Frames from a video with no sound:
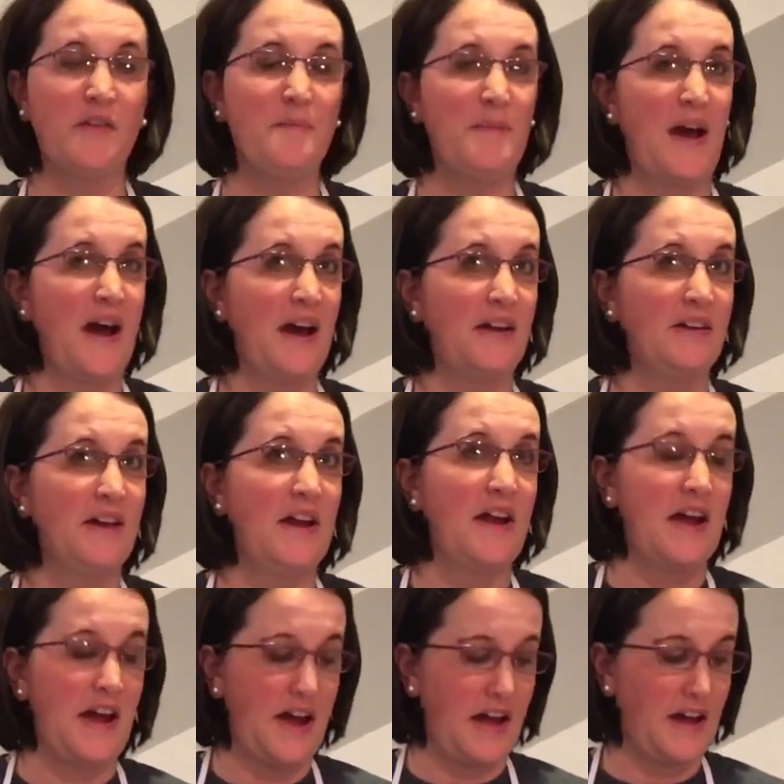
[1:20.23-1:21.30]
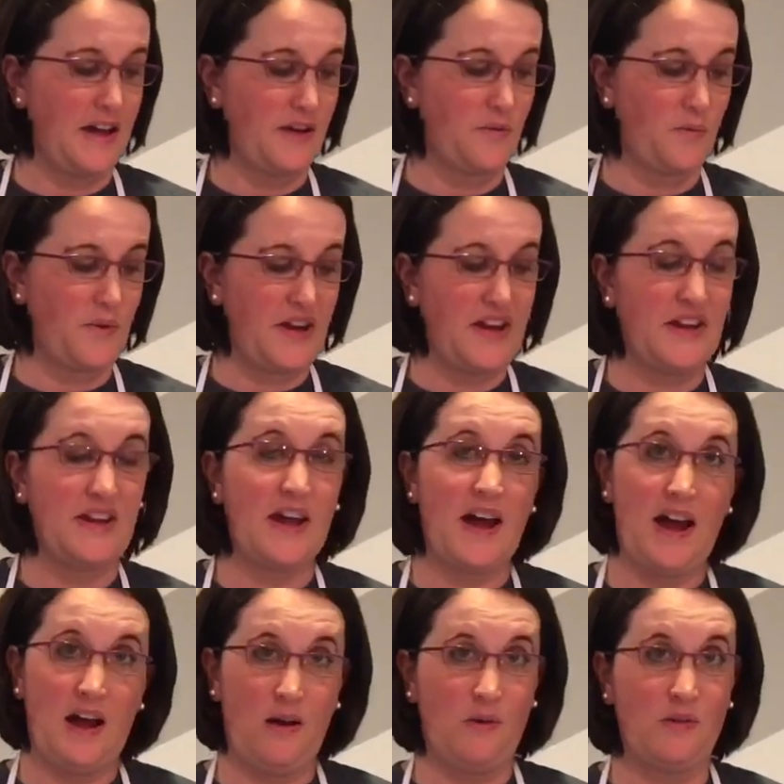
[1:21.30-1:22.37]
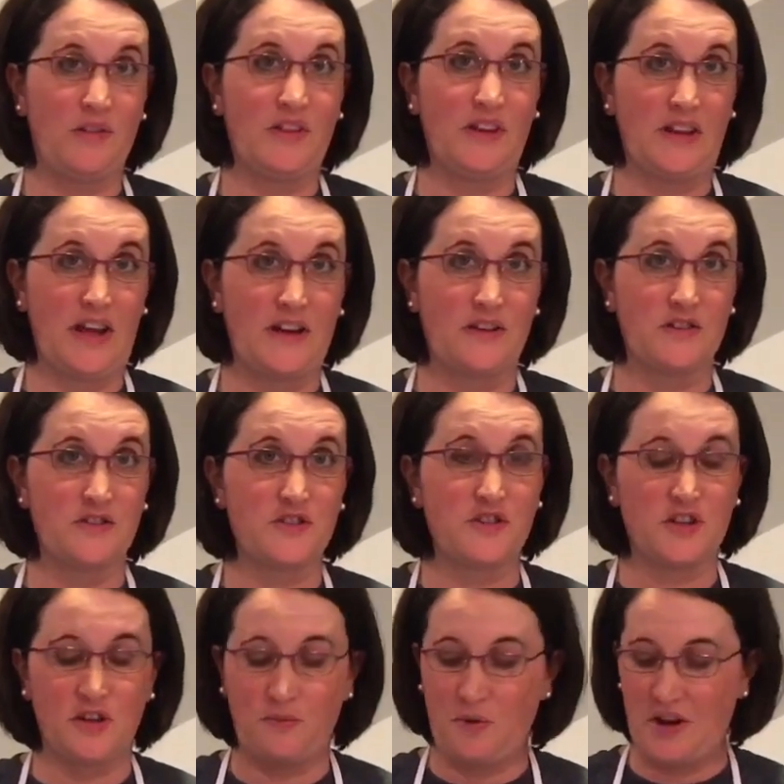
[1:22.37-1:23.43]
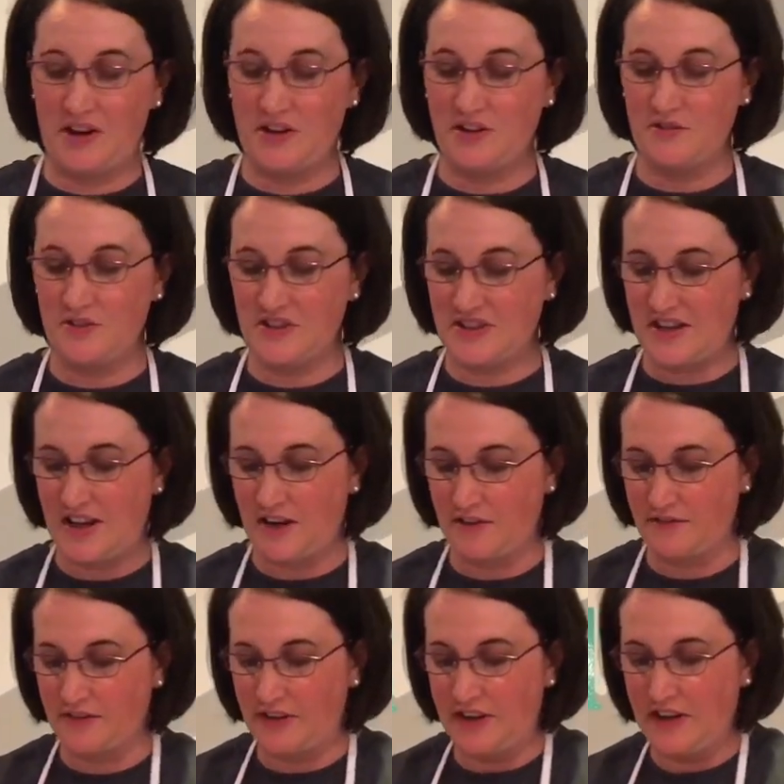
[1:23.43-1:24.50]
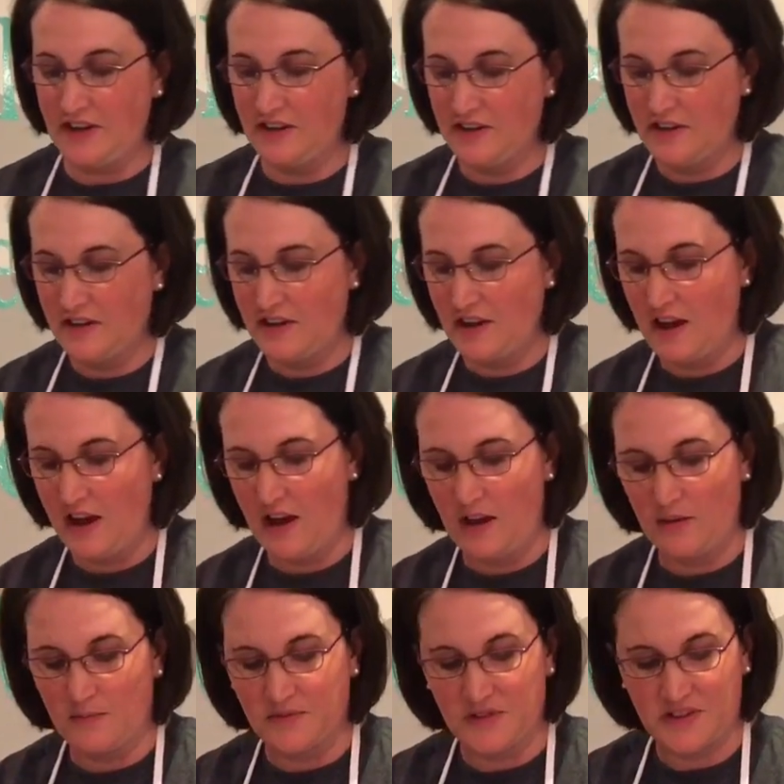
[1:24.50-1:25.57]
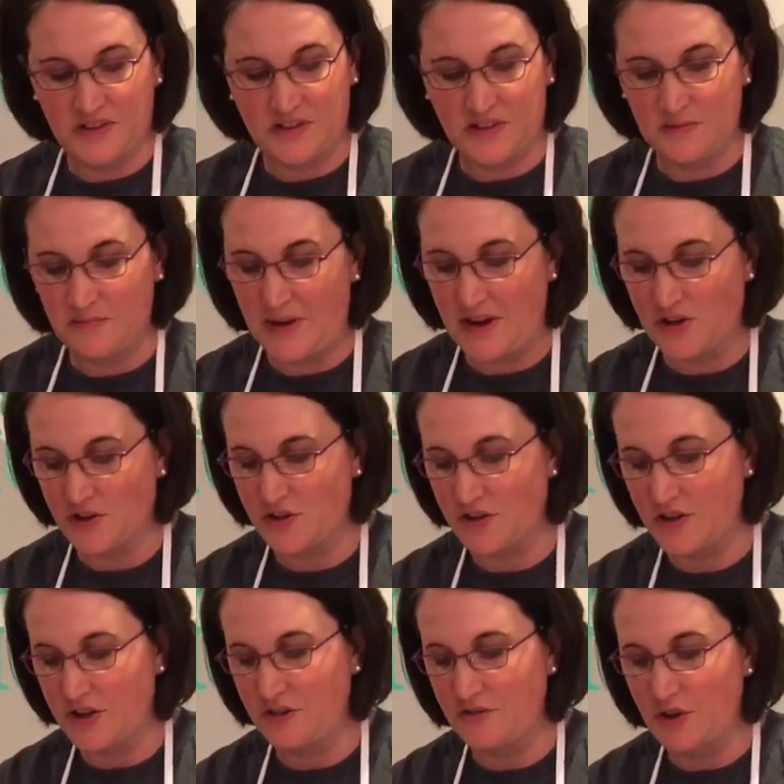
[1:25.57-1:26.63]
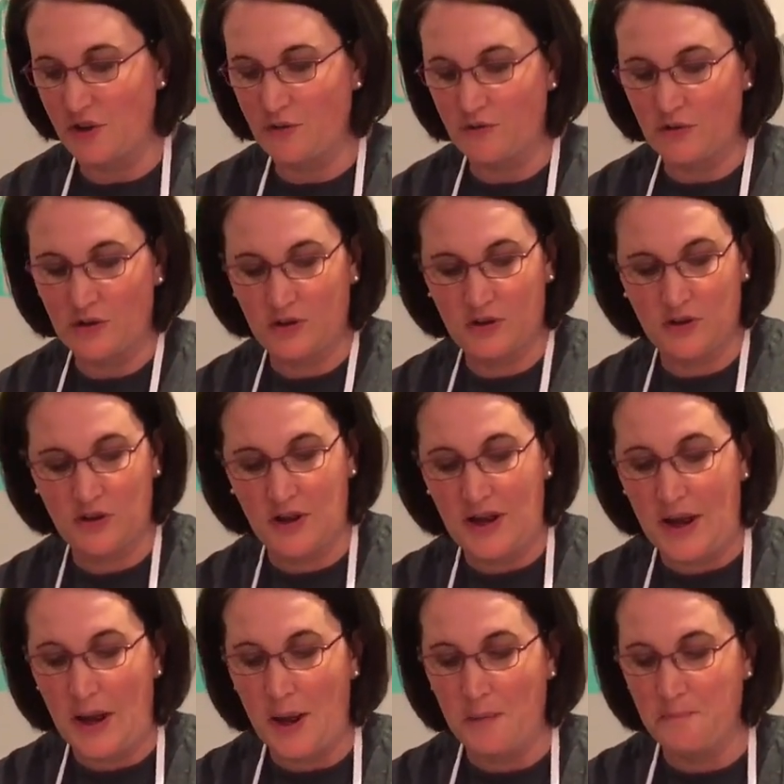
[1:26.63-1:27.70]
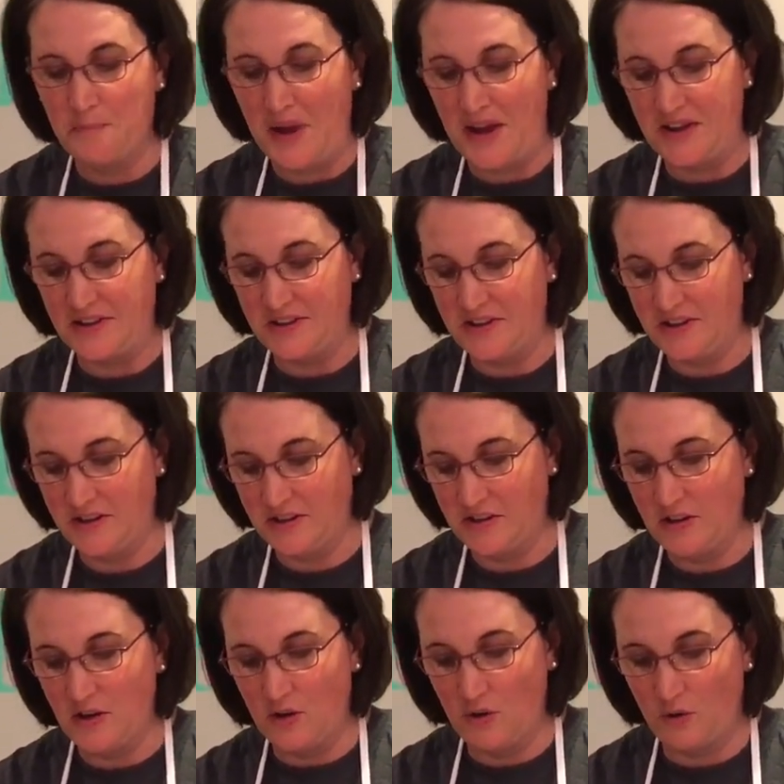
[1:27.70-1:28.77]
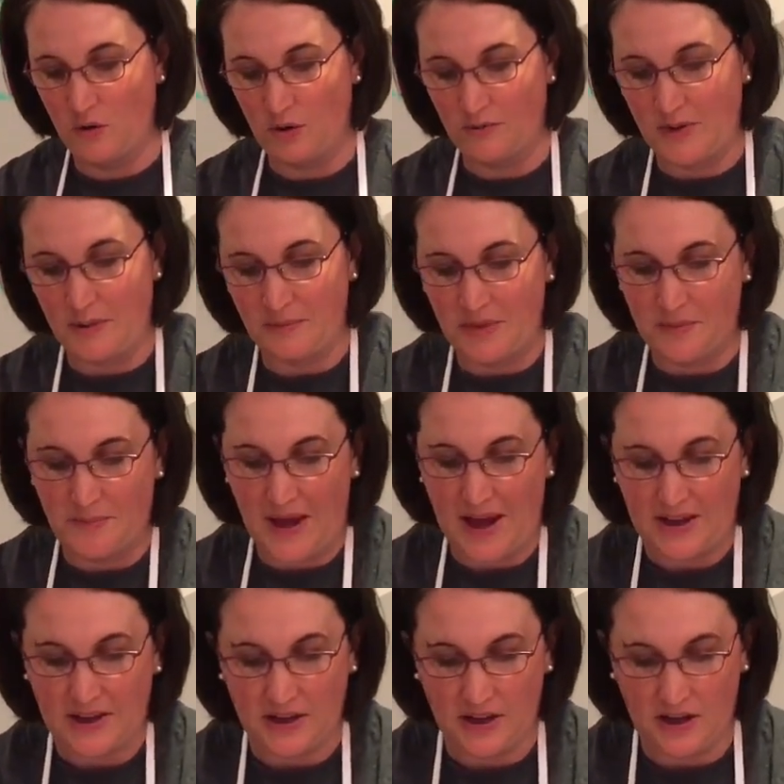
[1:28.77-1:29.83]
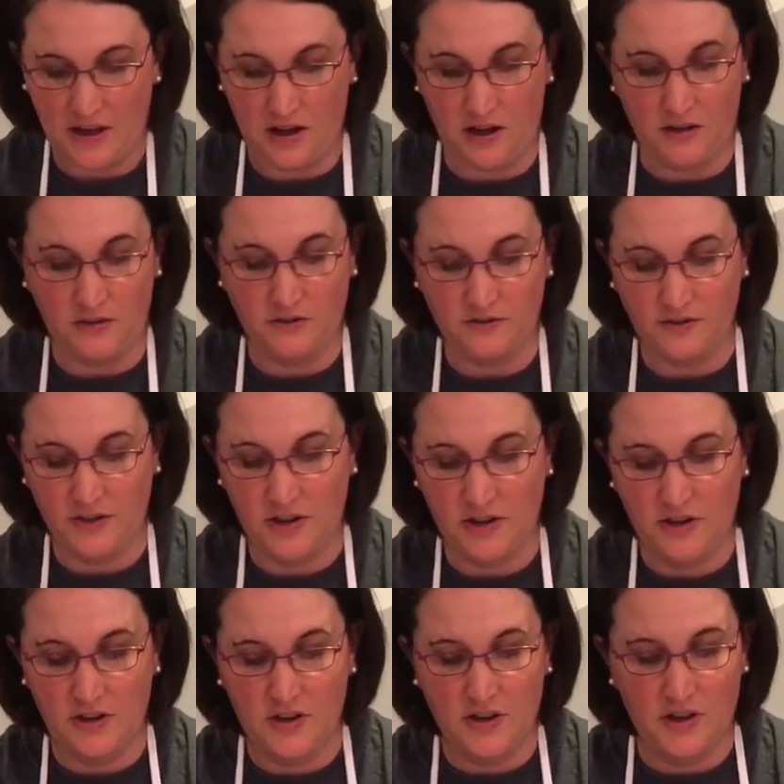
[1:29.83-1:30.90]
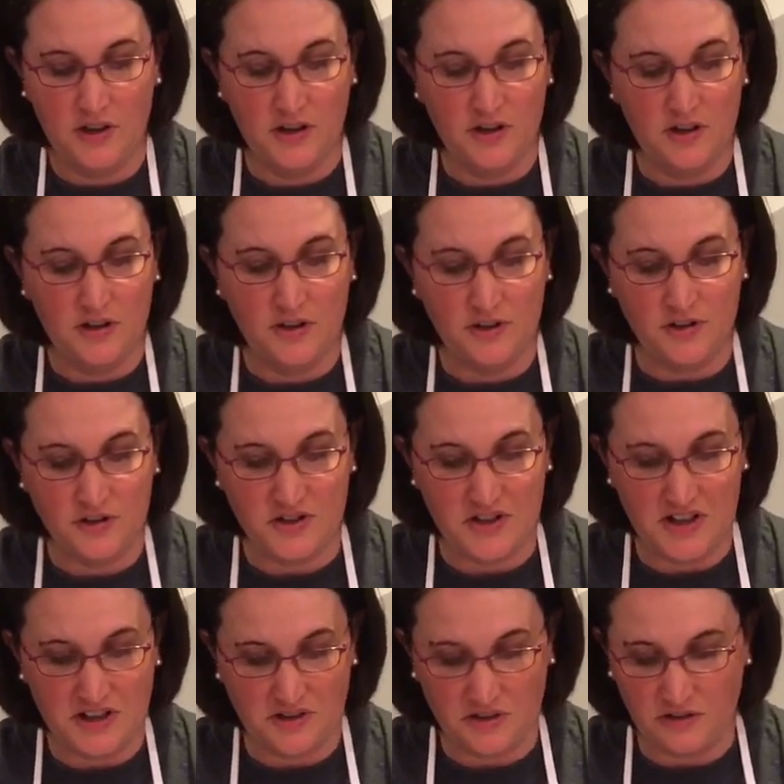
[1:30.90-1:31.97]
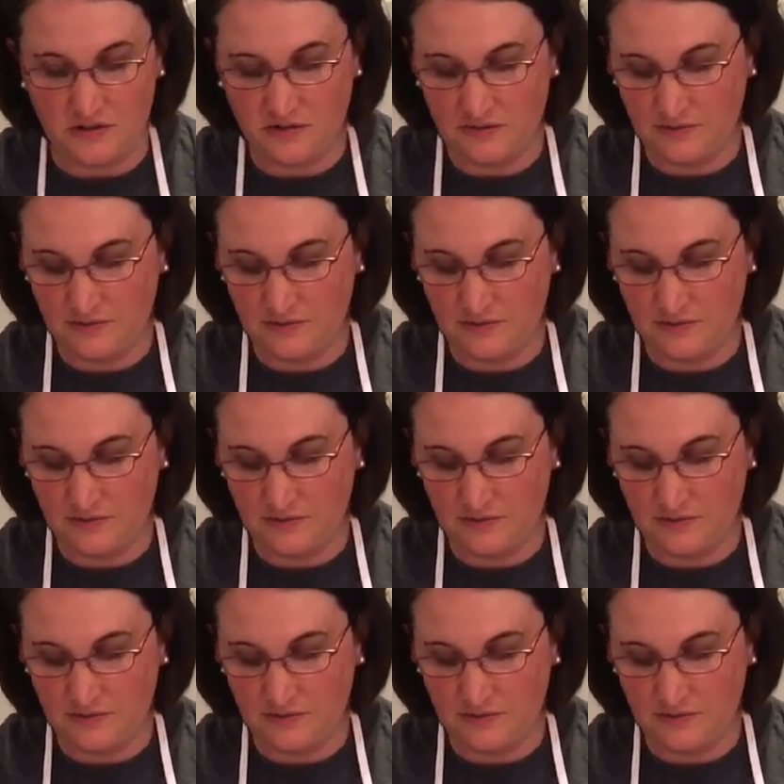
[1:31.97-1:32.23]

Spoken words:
the mat and weed out the letters. So you'll want to do this carefully to make sure you don't bend or rip the back of your stencil.